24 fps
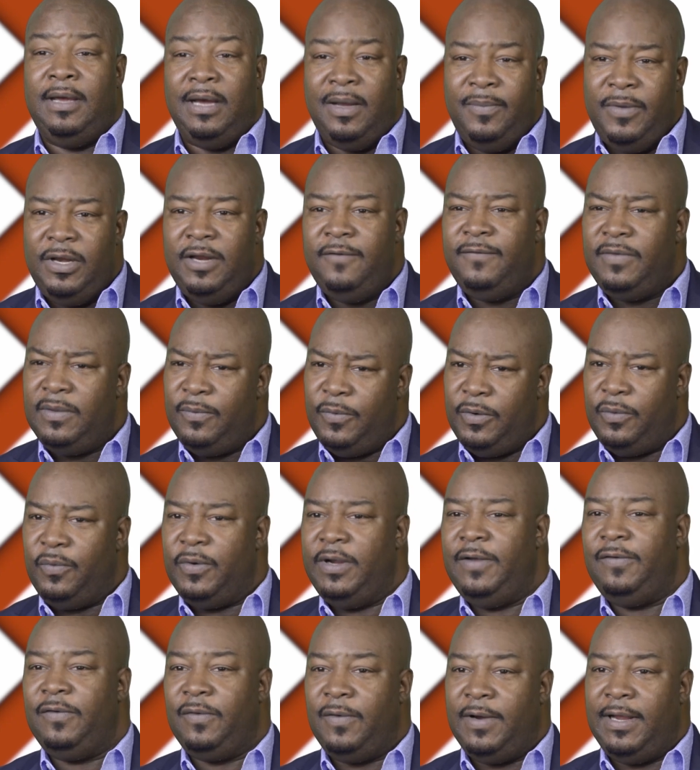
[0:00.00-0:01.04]
How many of them would
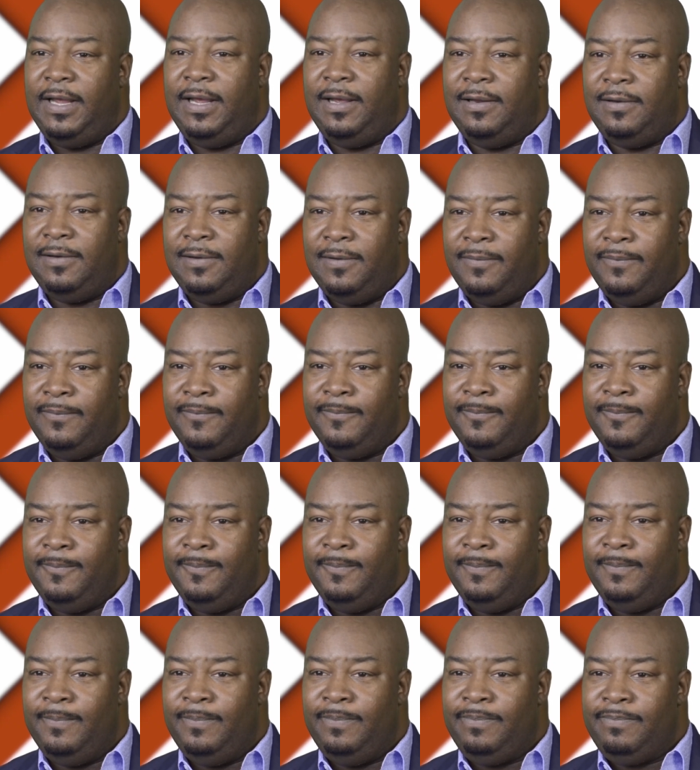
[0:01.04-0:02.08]
raise their hand?
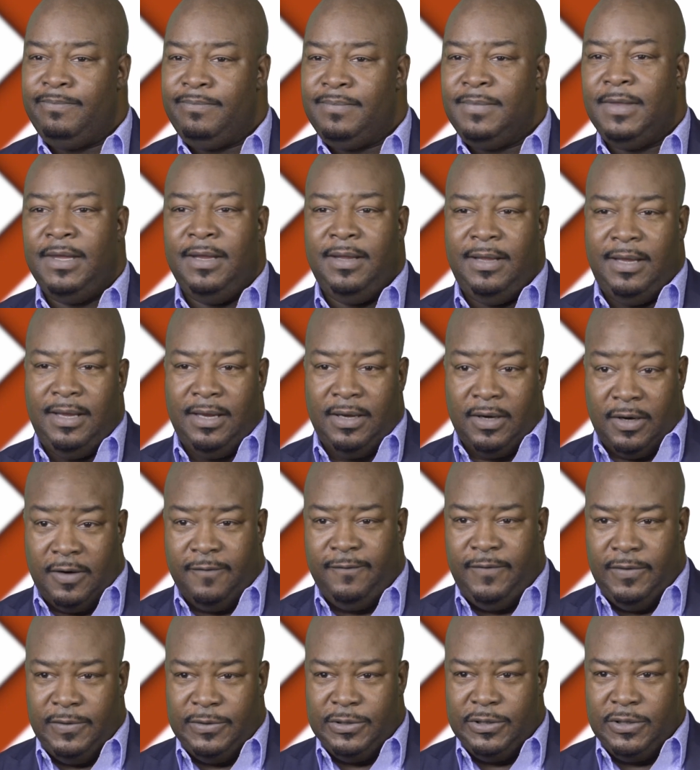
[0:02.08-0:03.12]
In our
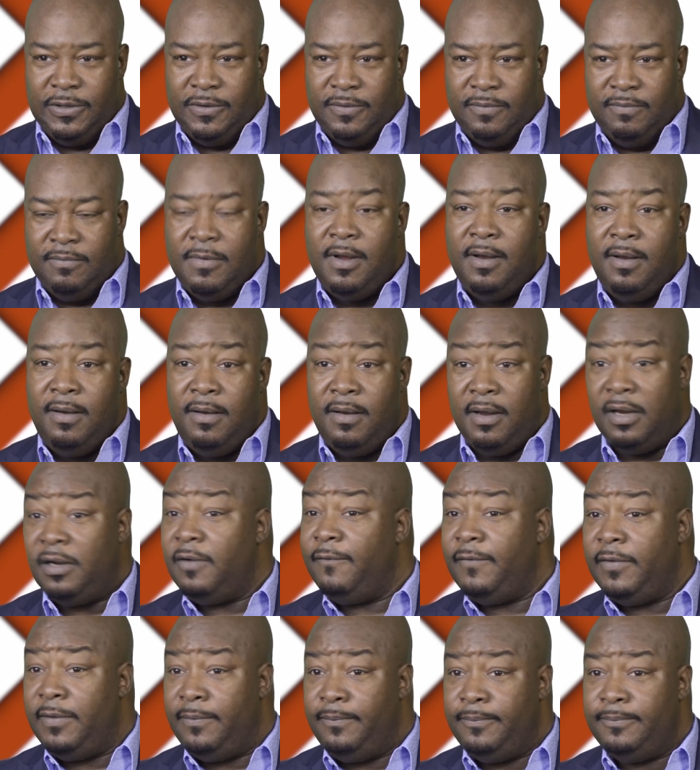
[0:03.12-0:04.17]
future, none
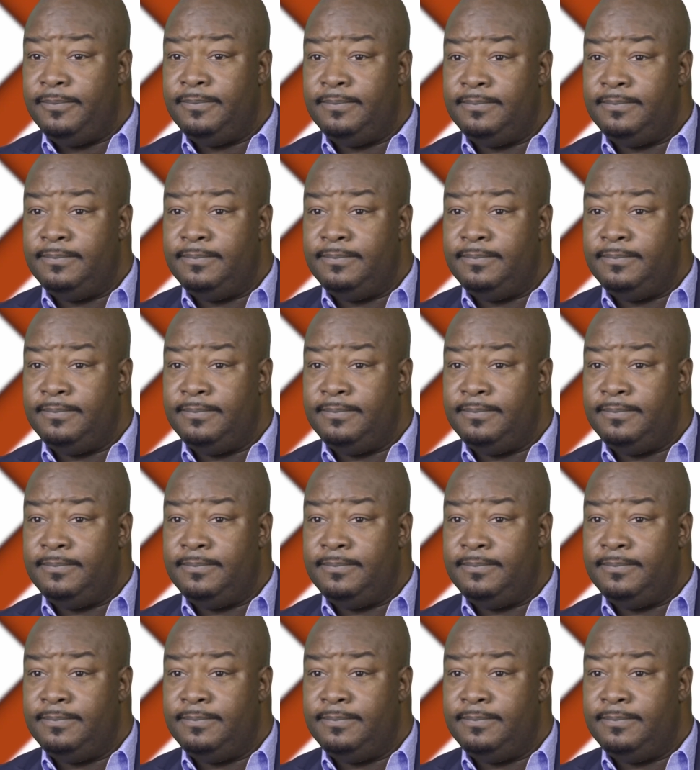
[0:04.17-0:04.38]
of them.